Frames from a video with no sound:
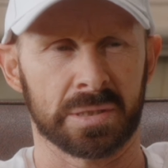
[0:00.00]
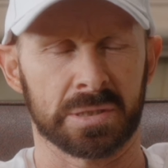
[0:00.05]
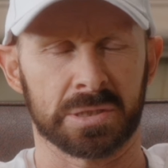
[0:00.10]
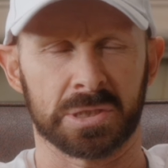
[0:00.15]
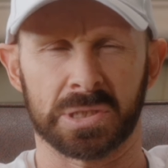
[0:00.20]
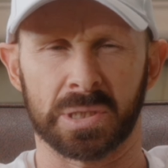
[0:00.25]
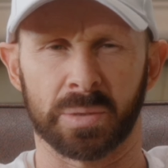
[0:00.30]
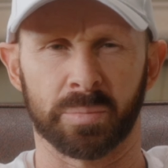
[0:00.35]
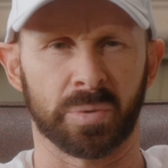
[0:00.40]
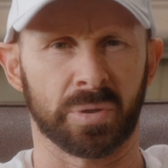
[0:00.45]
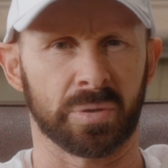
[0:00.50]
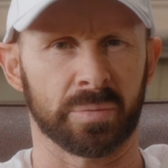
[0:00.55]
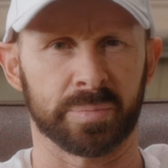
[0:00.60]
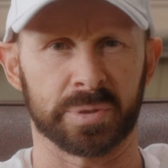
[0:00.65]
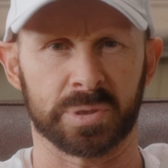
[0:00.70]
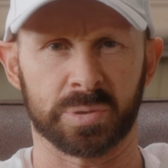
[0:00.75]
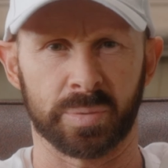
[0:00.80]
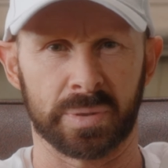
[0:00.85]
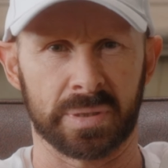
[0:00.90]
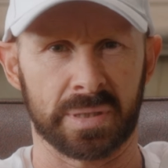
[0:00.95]
somewhere in
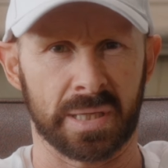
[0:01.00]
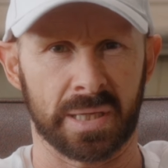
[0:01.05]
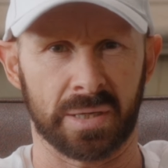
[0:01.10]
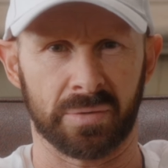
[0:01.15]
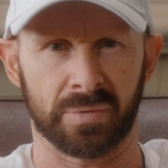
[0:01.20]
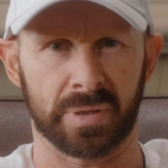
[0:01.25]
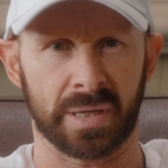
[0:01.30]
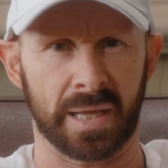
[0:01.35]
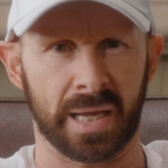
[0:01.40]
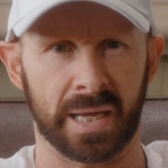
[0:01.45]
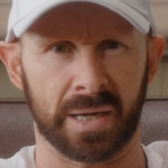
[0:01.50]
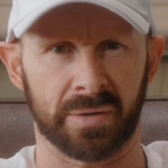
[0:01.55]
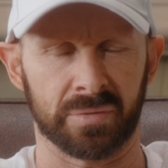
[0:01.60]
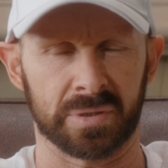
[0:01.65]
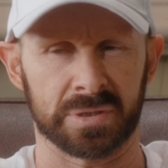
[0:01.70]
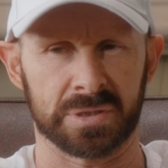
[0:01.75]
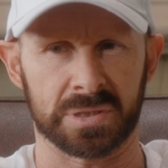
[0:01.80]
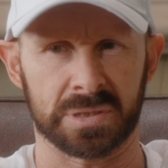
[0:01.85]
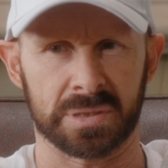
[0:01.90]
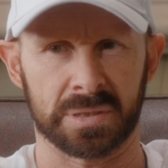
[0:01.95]
between there and
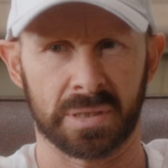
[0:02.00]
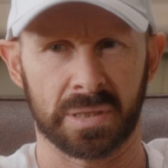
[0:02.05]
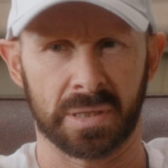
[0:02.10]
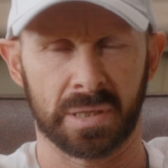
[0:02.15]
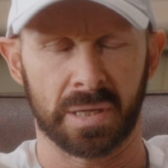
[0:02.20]
Harrods.